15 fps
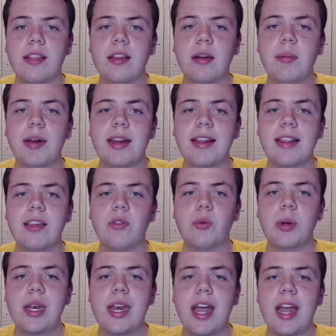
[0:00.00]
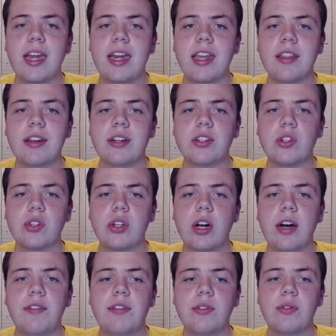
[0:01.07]
Coming into this one, 90th in adjusted
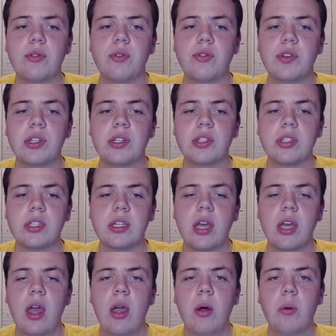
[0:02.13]
offensive efficiency,